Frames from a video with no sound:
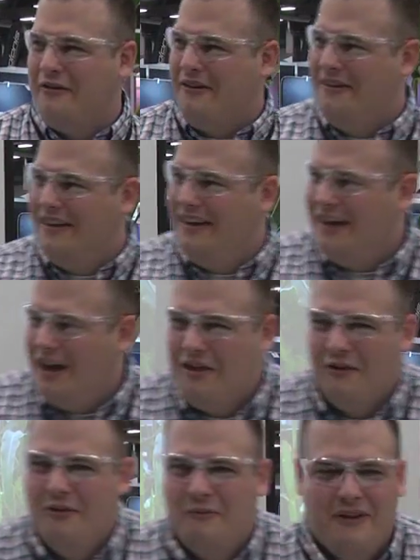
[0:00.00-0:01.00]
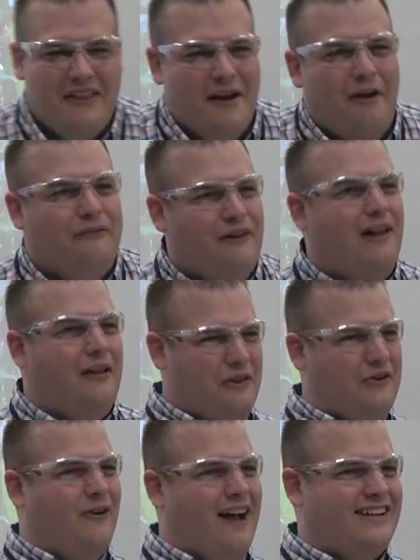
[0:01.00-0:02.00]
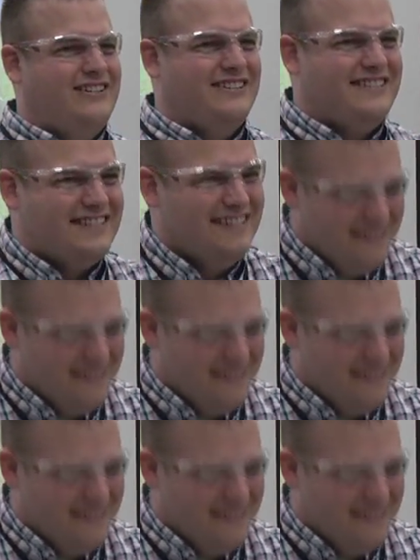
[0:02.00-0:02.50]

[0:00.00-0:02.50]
than when they don't follow the directions.